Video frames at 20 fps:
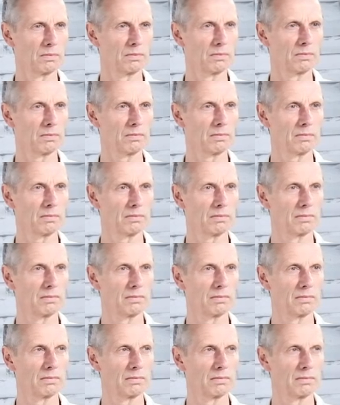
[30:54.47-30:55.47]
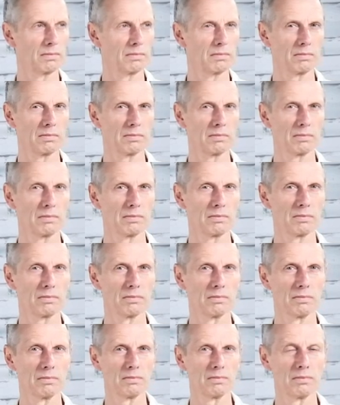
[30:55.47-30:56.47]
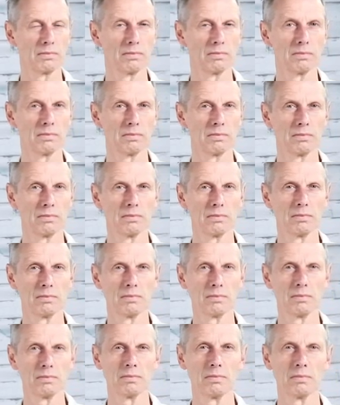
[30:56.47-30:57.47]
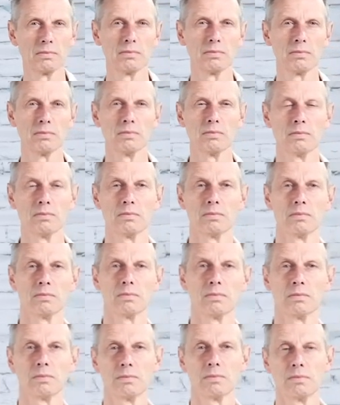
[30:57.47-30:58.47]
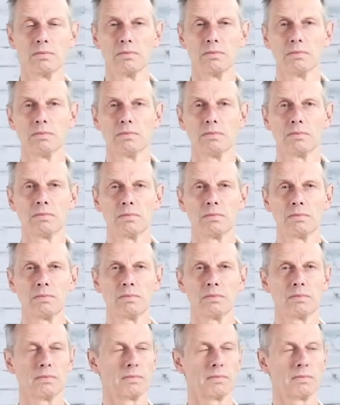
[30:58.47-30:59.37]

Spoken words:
No words are spoken by the person on screen.